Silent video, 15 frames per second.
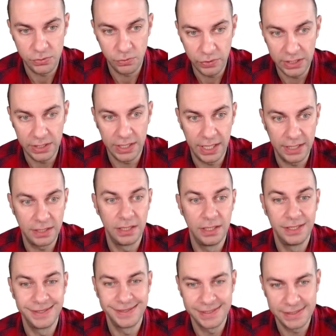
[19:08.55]
we can
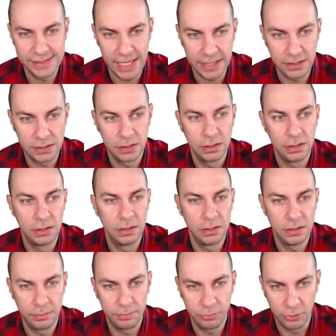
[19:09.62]
set
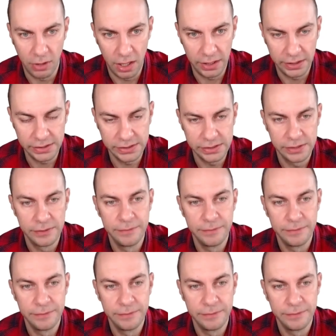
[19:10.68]
the price,